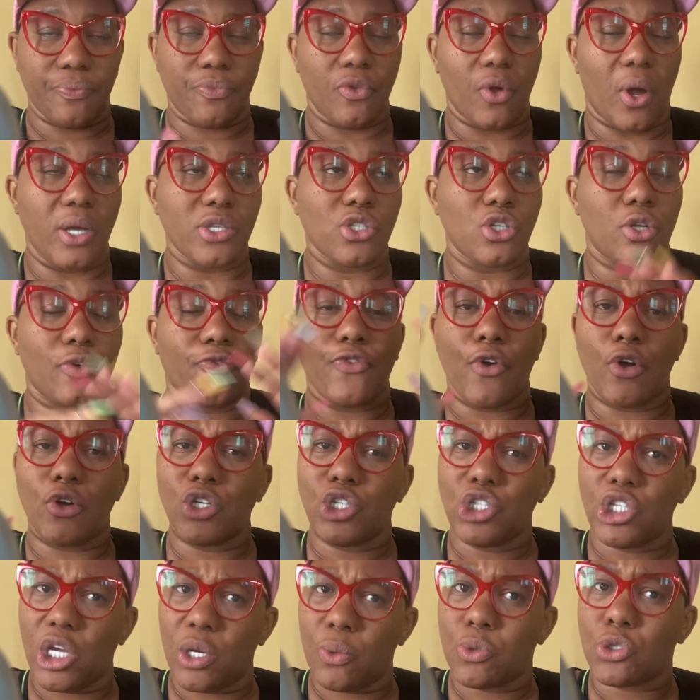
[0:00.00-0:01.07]
All right, so the
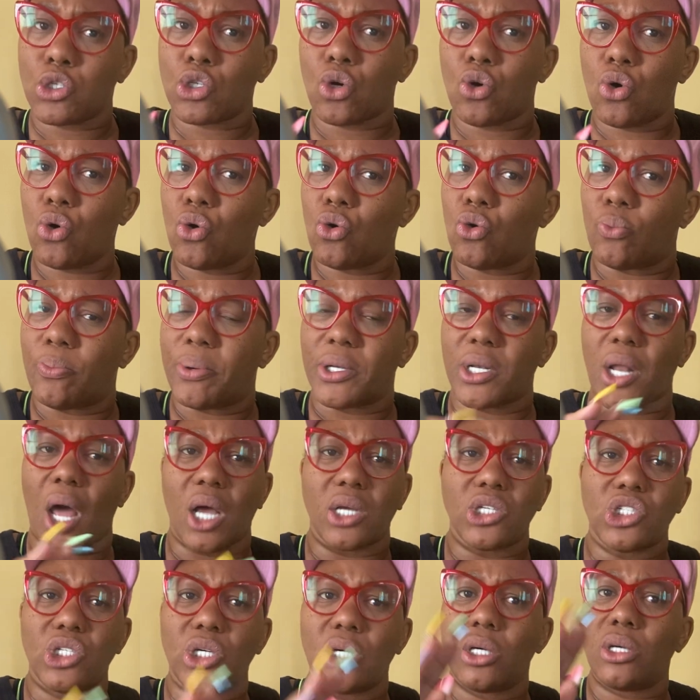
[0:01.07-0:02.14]
first year was cool.
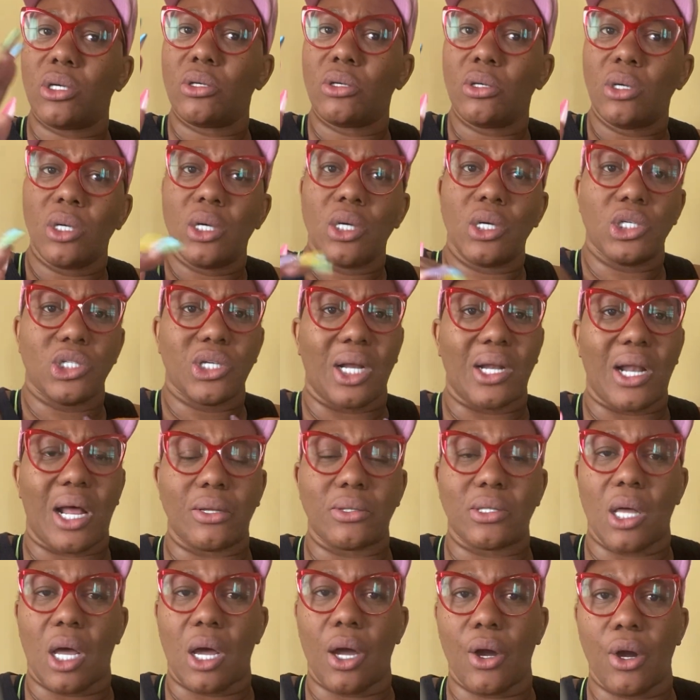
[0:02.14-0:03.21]
Banasha, shout
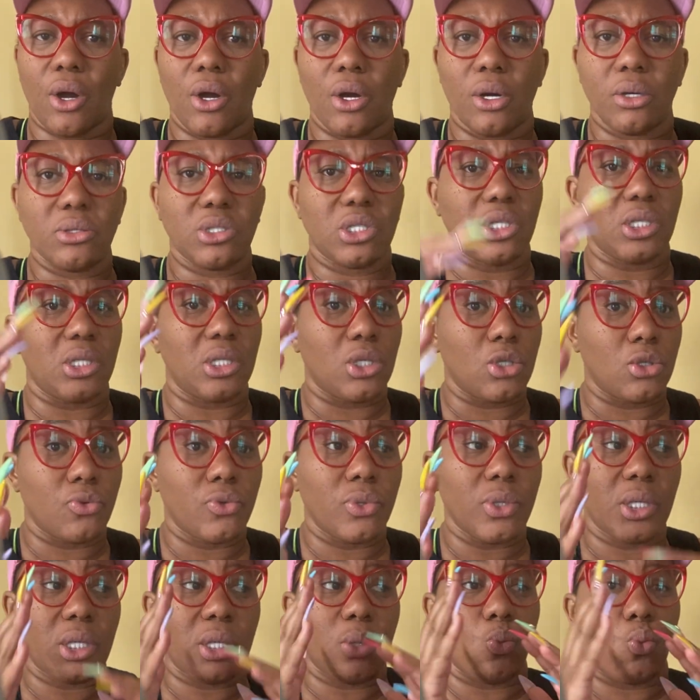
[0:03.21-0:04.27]
out to her. She
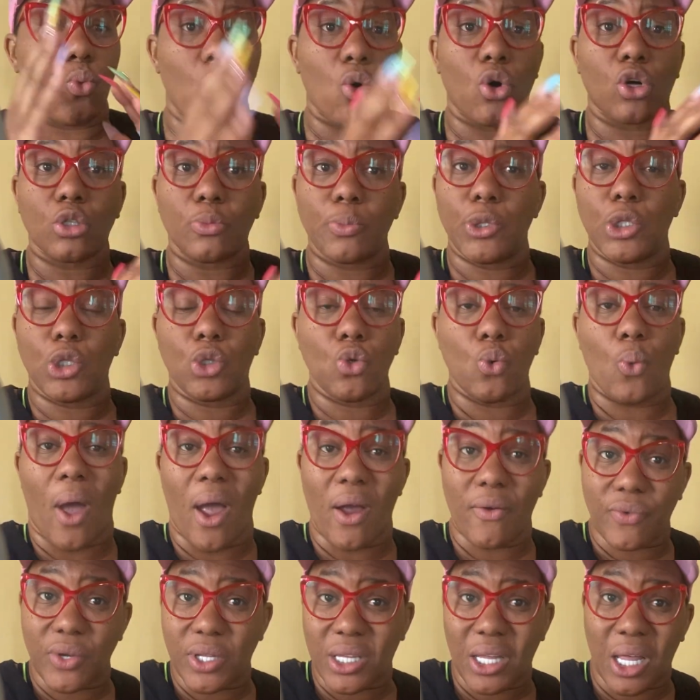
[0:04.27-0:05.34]
literally walked me through
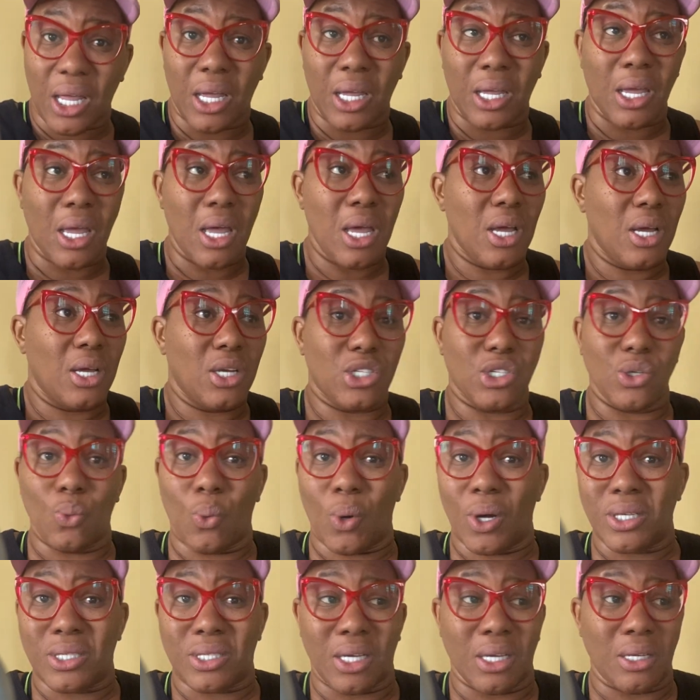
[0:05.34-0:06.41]
everything. She
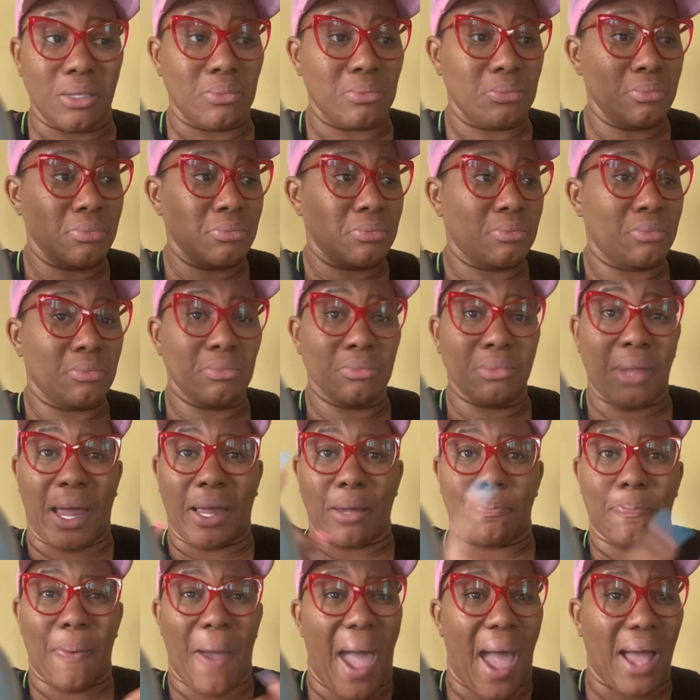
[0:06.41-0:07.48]
wasn't
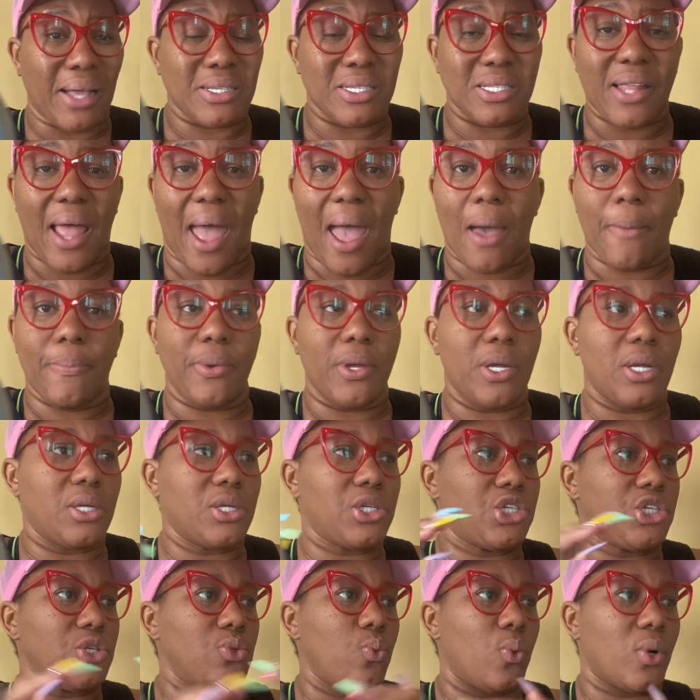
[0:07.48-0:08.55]
like backstabbing.
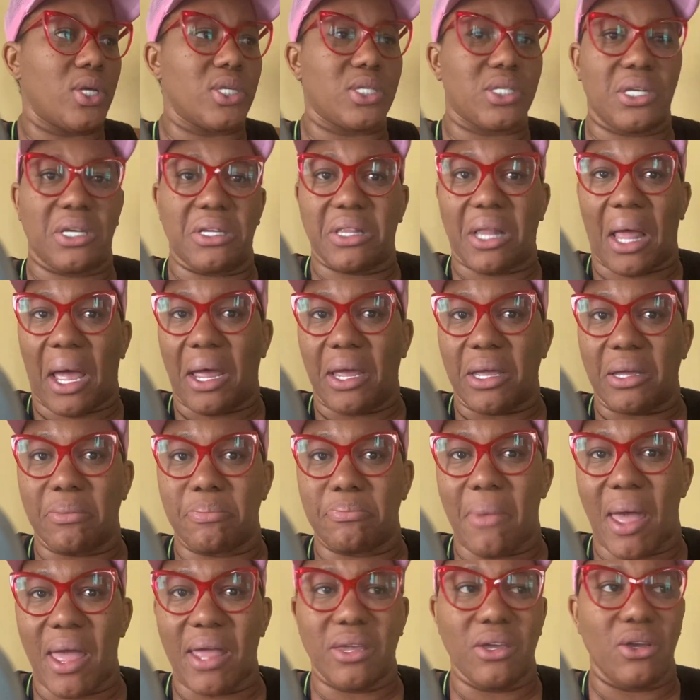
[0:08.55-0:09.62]
She wasn't like
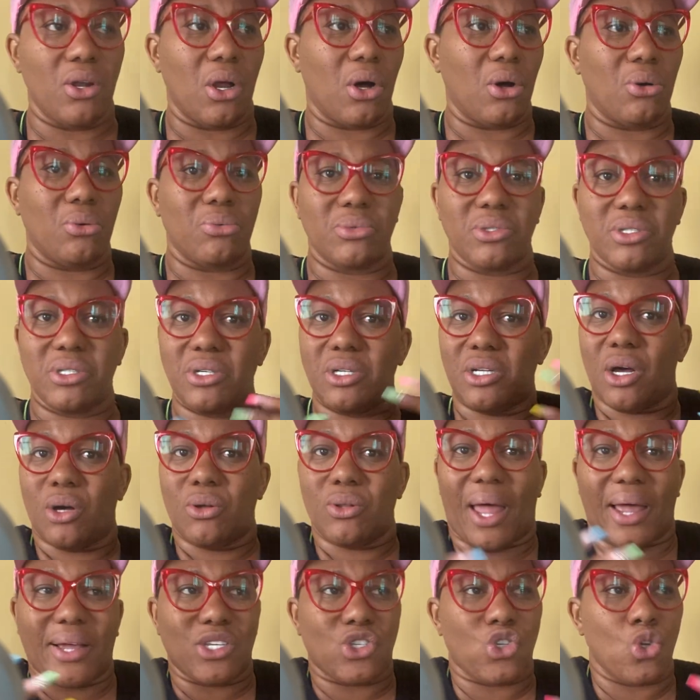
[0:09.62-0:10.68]
you know, you know,
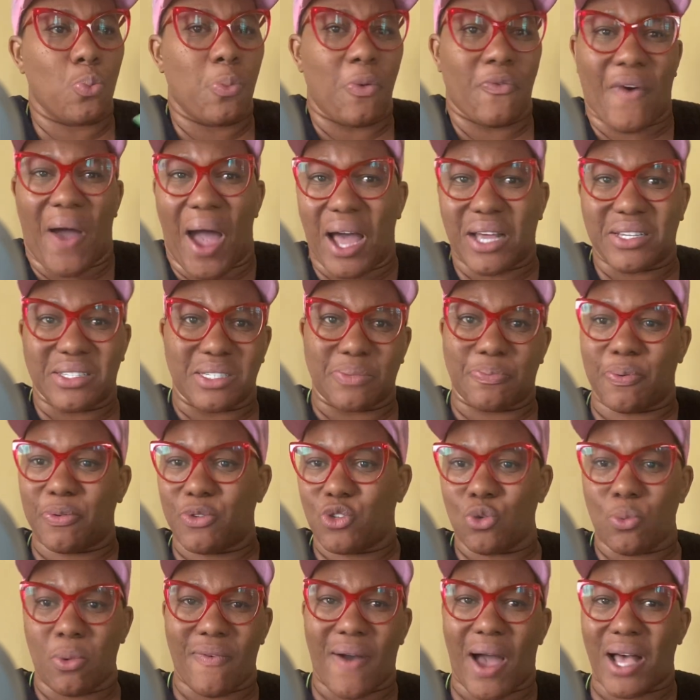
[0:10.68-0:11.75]
like supervisors.
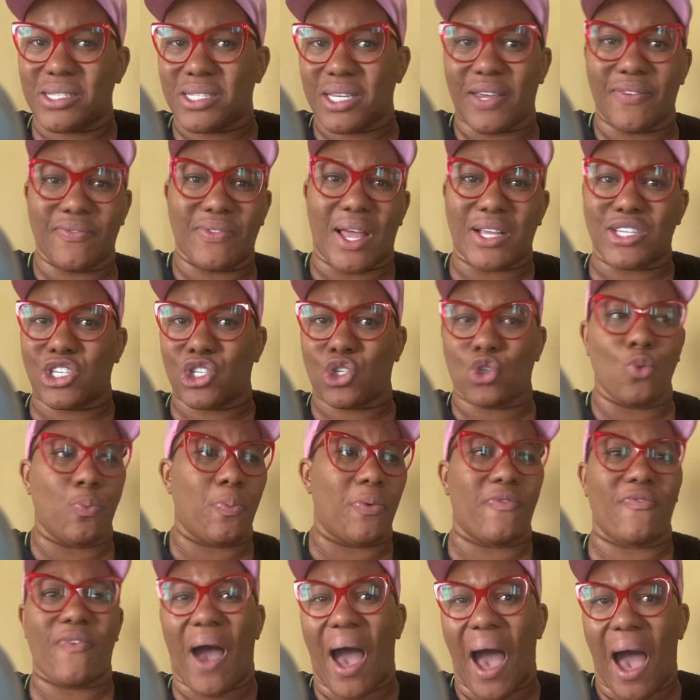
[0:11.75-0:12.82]
Supervisors give that
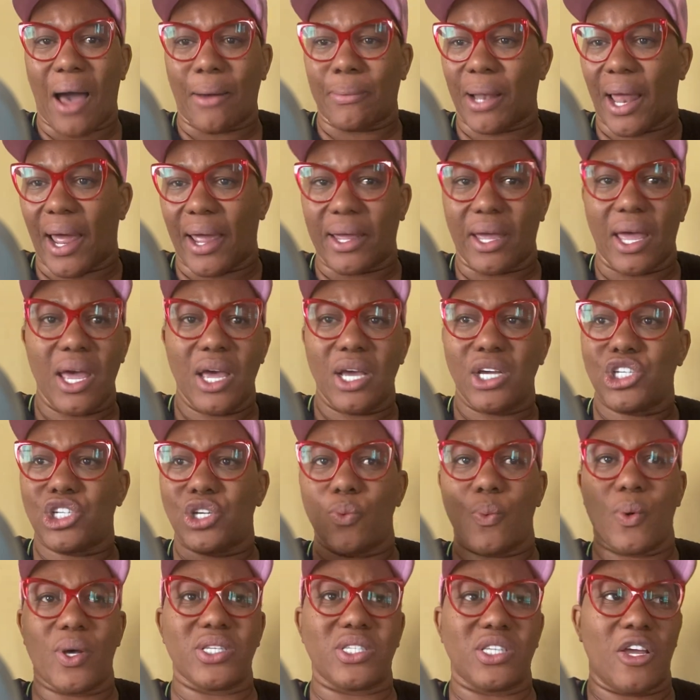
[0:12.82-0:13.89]
stupid vibe. Like she
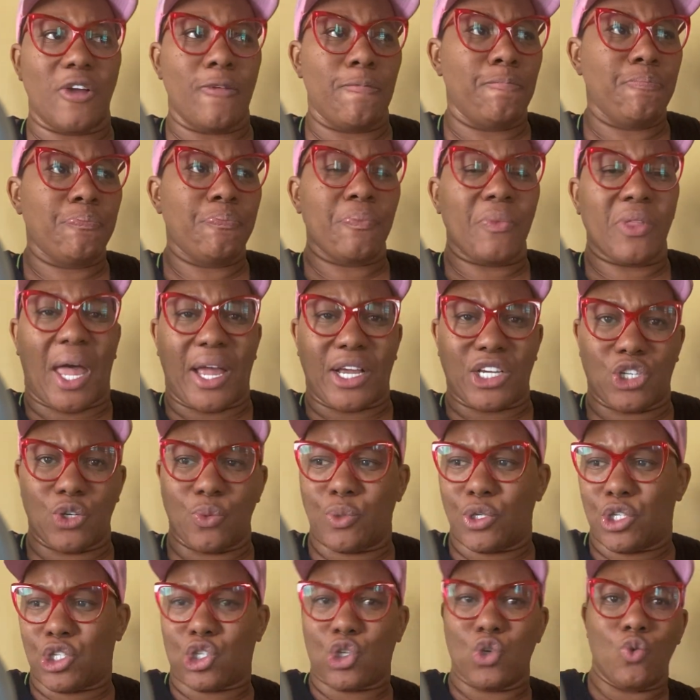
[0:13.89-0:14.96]
wasn't like she
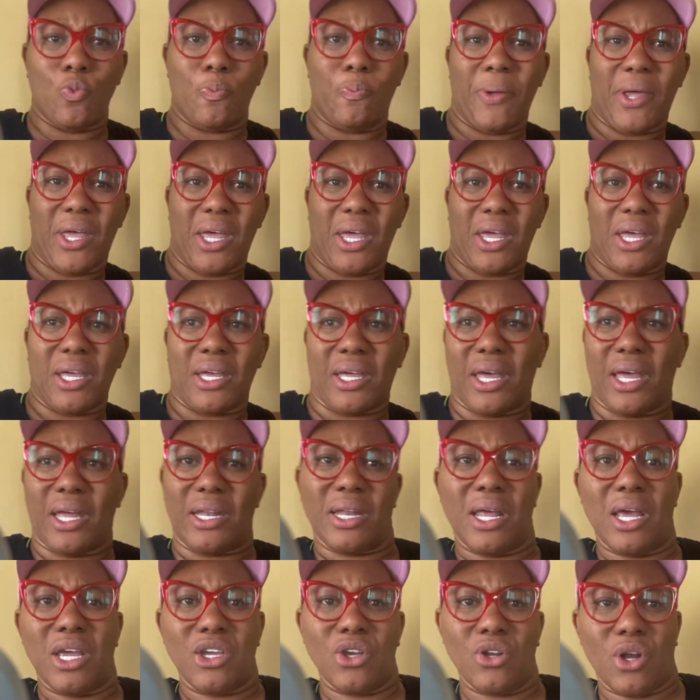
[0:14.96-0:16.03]
was too big,
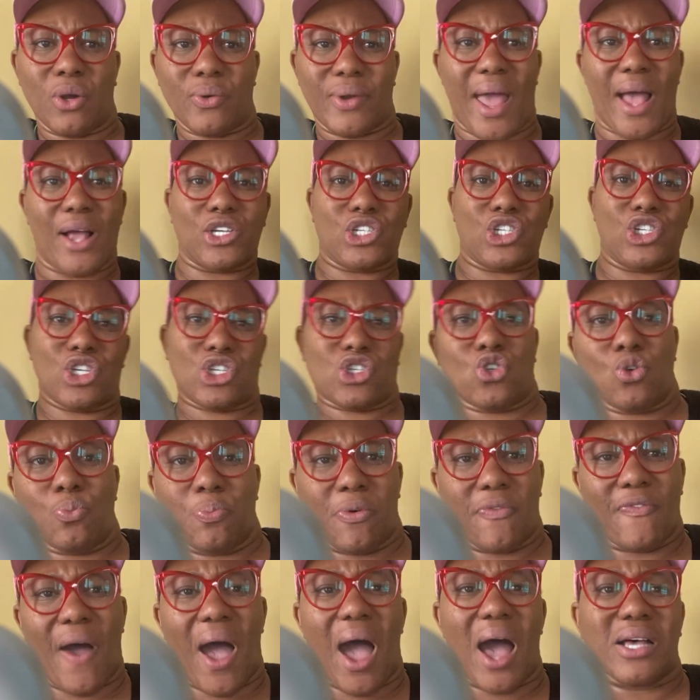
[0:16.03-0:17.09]
and you know now she a
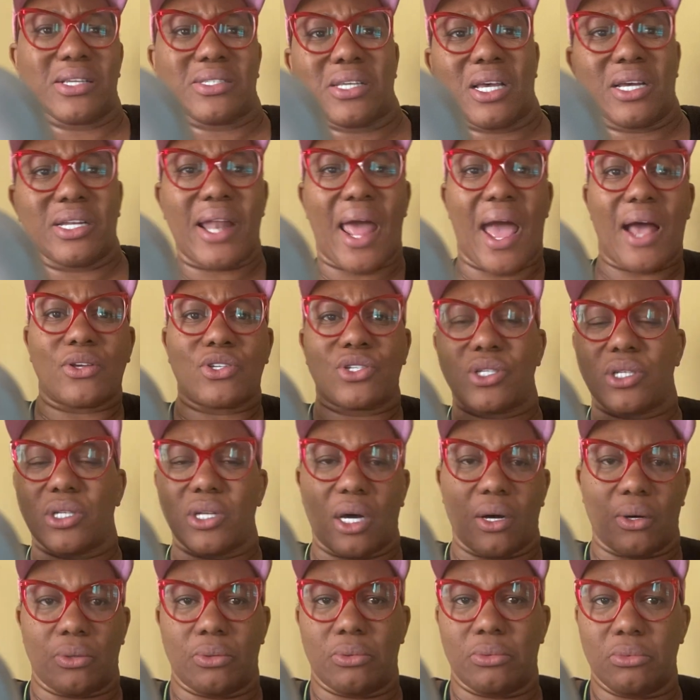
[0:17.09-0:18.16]
supervisor. Now she
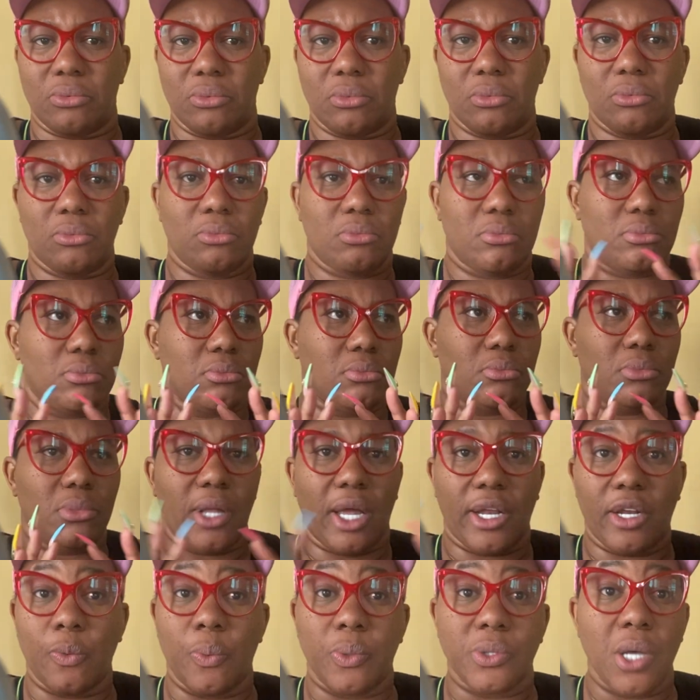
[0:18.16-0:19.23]
no,
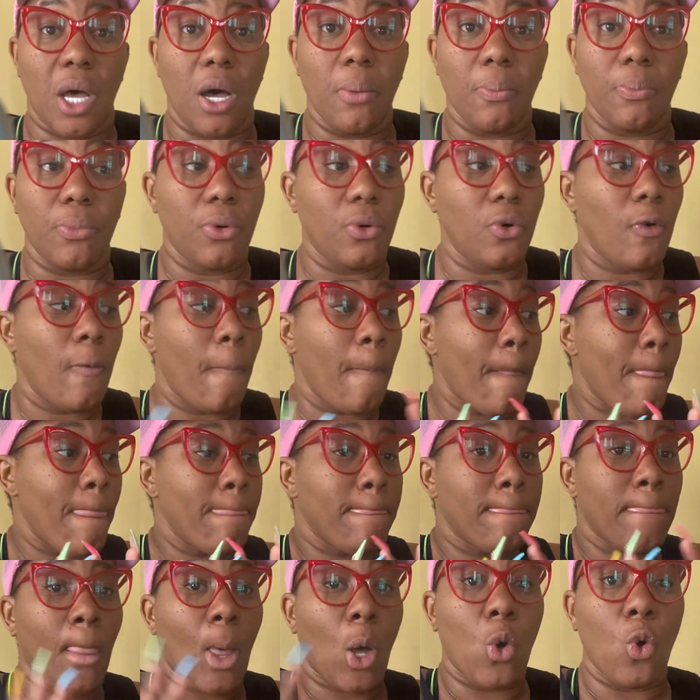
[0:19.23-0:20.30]
lady was humble,
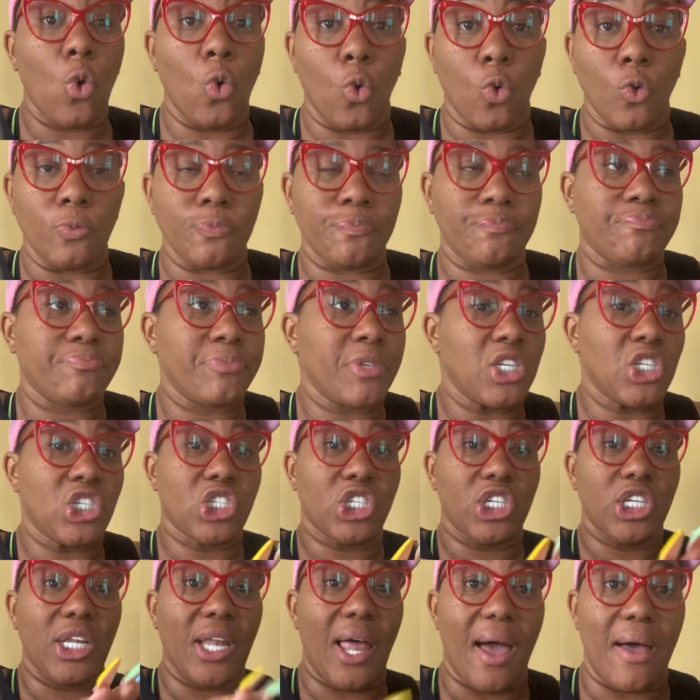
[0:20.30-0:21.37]
cool.
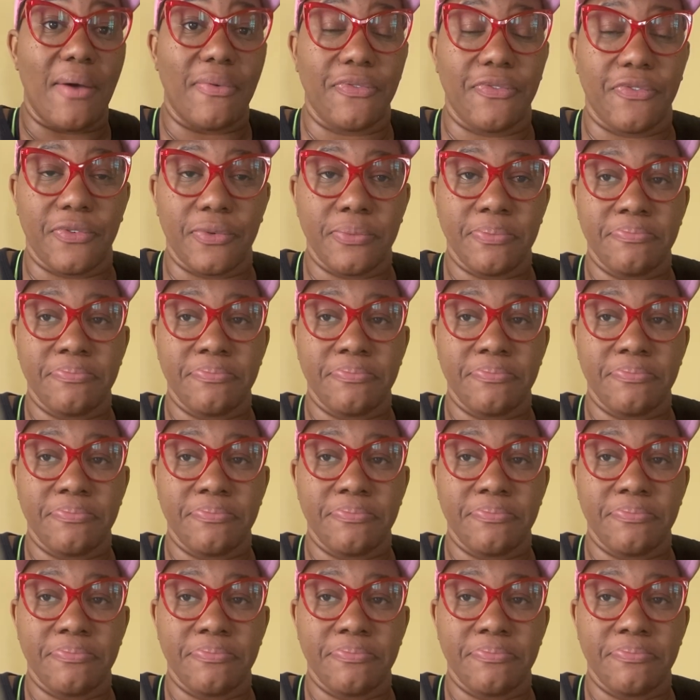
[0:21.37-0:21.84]
She left.